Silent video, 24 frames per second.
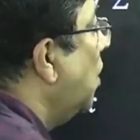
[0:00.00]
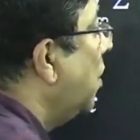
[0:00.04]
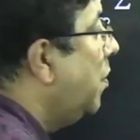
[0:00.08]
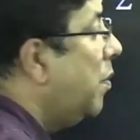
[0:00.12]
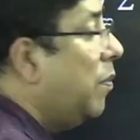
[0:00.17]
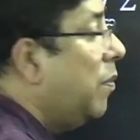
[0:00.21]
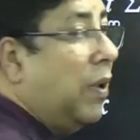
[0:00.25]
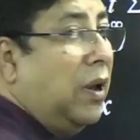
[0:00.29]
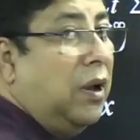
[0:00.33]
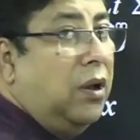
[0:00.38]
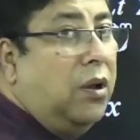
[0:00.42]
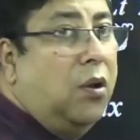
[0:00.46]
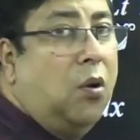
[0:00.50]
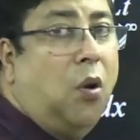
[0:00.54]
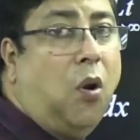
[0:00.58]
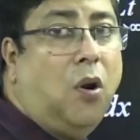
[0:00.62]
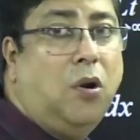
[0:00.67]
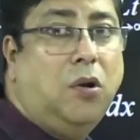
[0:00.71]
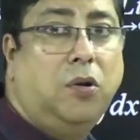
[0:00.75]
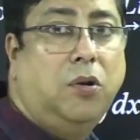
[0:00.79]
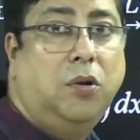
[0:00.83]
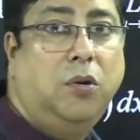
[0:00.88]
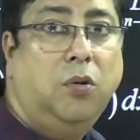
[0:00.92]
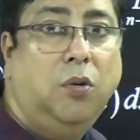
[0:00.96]
everyone,
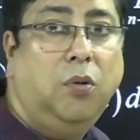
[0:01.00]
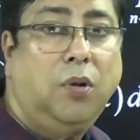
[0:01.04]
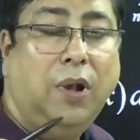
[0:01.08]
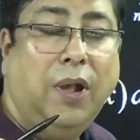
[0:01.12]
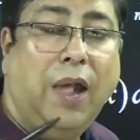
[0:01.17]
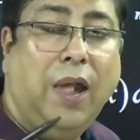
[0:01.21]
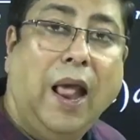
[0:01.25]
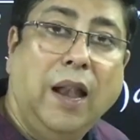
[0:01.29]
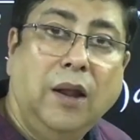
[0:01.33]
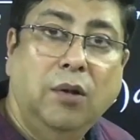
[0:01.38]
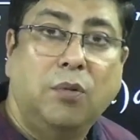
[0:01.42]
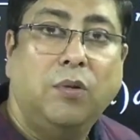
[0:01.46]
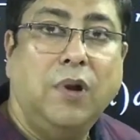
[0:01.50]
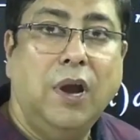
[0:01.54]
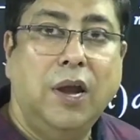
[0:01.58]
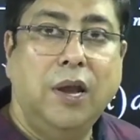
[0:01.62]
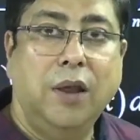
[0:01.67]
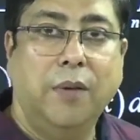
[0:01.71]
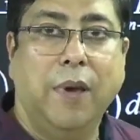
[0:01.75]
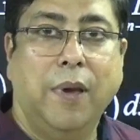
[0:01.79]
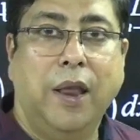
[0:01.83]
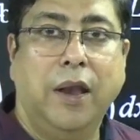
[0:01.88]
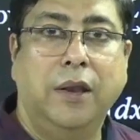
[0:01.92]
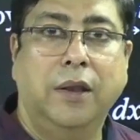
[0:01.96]
not to calculate
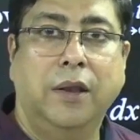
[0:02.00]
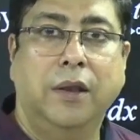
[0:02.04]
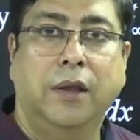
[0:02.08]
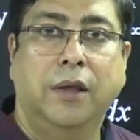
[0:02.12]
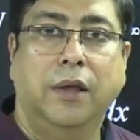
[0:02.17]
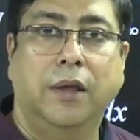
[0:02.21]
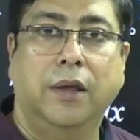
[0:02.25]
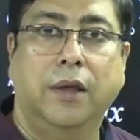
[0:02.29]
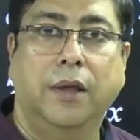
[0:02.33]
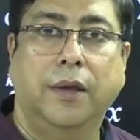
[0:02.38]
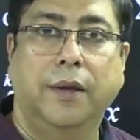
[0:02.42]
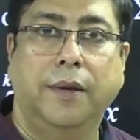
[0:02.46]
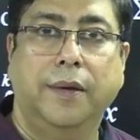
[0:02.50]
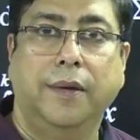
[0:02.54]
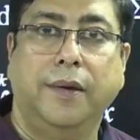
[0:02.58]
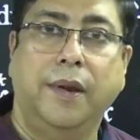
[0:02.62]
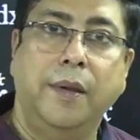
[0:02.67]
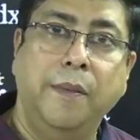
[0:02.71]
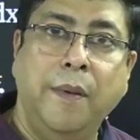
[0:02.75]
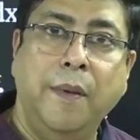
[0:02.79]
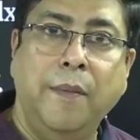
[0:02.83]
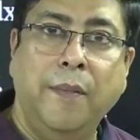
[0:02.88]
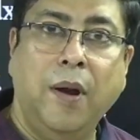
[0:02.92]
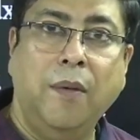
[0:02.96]
even.
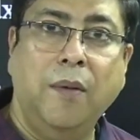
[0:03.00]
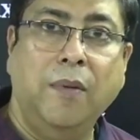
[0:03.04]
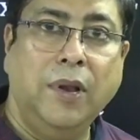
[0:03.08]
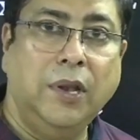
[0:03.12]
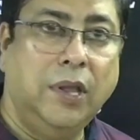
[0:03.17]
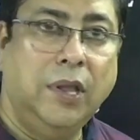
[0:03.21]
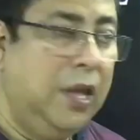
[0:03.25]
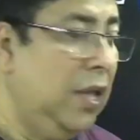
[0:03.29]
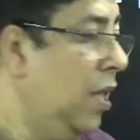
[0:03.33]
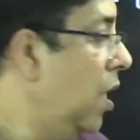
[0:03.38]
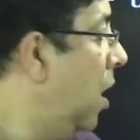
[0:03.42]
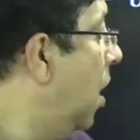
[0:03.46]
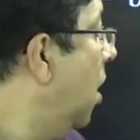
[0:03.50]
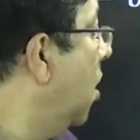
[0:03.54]
Remember one thing,